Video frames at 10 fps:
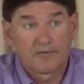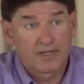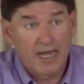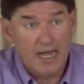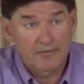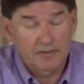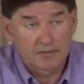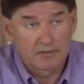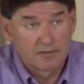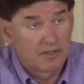If they haven't,
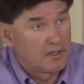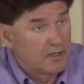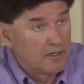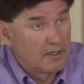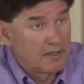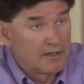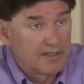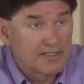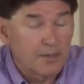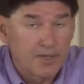
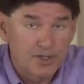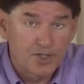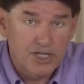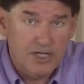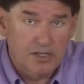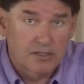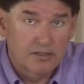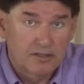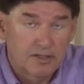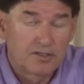somebody's cheated.
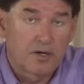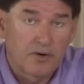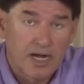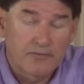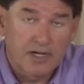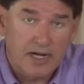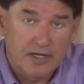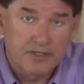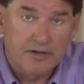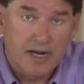You don't have a
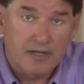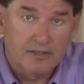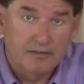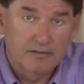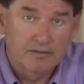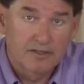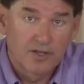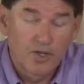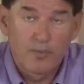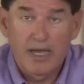contract.
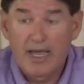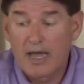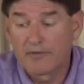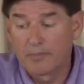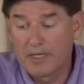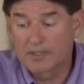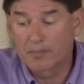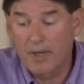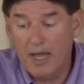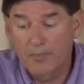You may have a piece
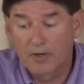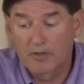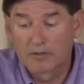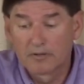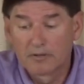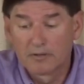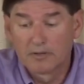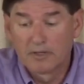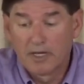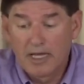of paper,
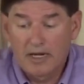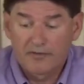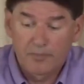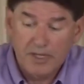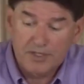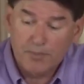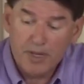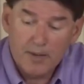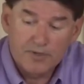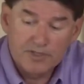and if a piece of
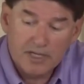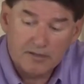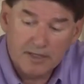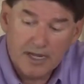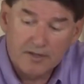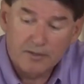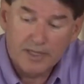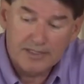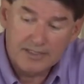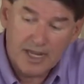paper is held together
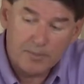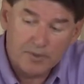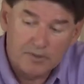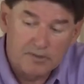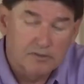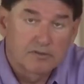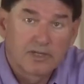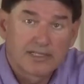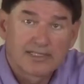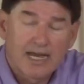by staples,
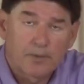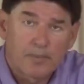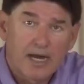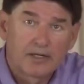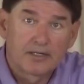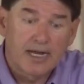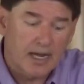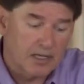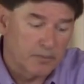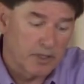it's not a bonded
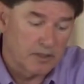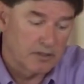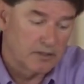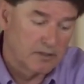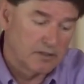document.